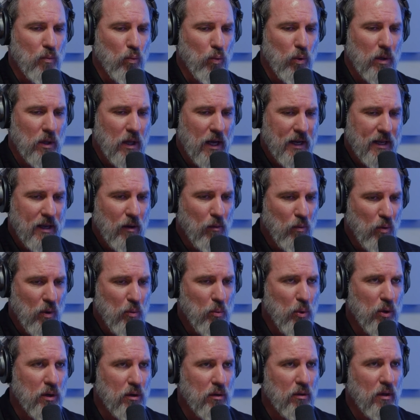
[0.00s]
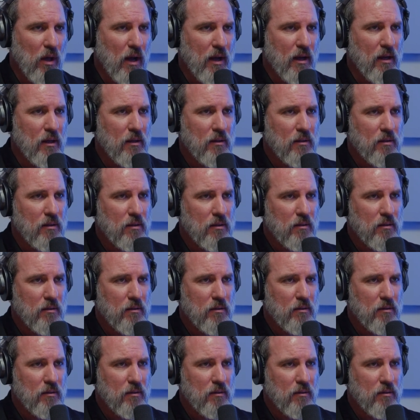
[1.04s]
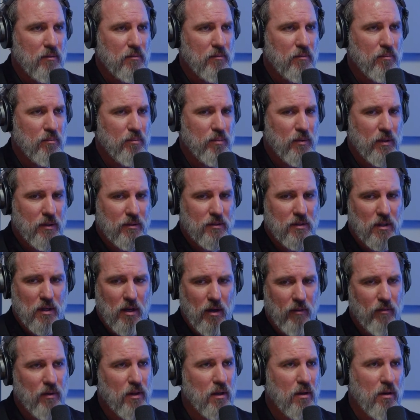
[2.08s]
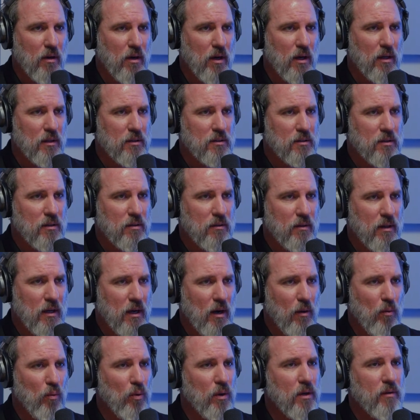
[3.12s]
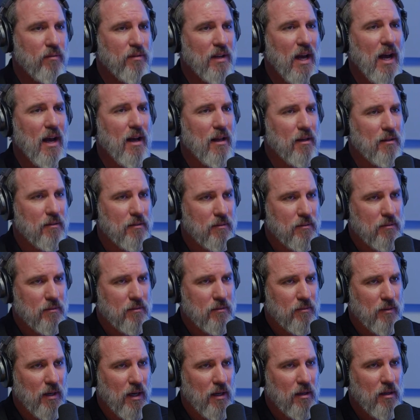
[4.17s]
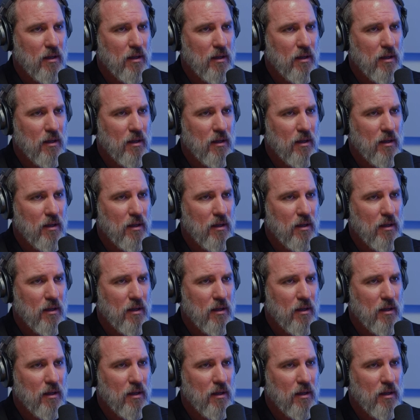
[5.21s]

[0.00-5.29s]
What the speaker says: Will I get one more client to cover the cost than I would have not? Right?